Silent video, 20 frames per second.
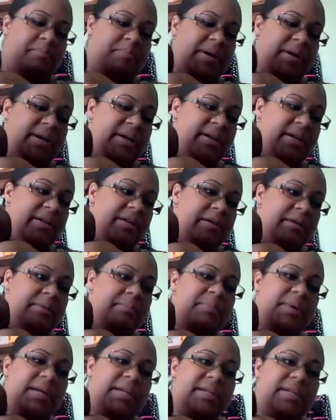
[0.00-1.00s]
By
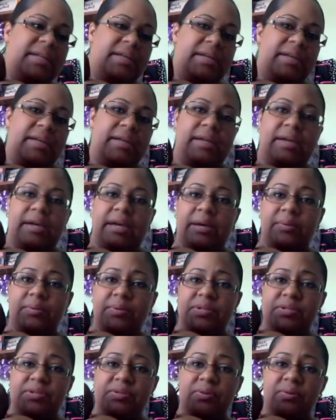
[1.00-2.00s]
Monday, I
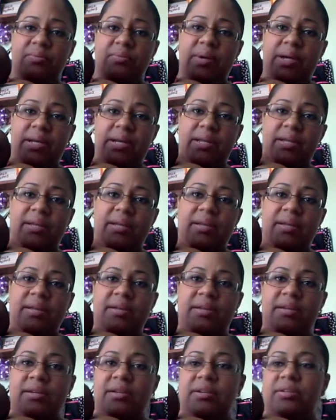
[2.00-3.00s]
was so ready
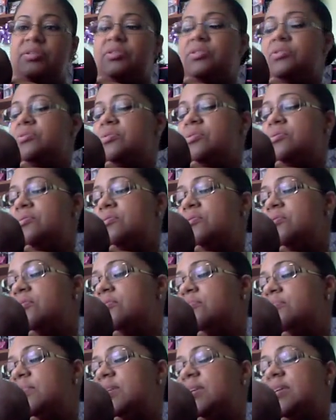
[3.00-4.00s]
to go
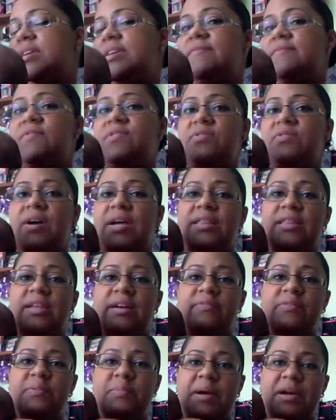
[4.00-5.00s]
home, even though I
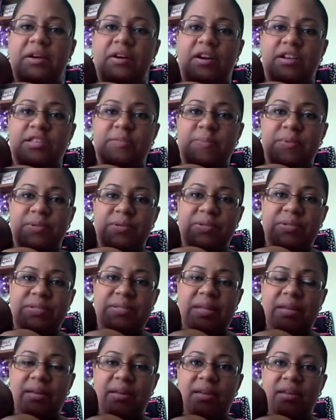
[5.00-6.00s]
loved my hospital
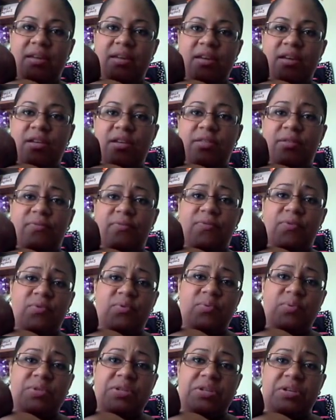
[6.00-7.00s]
stay. The
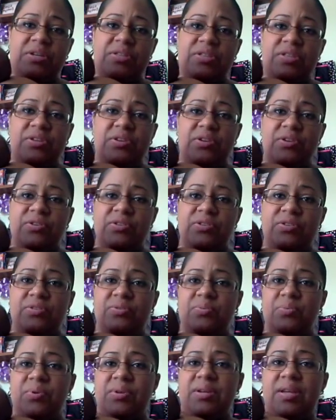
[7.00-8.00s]
food was good, the
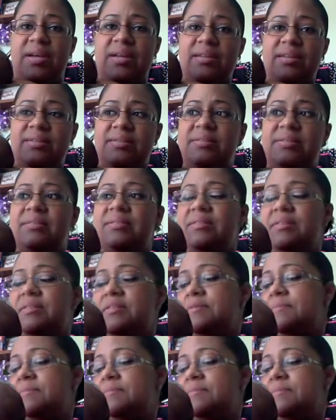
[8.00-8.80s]
nurses were nice.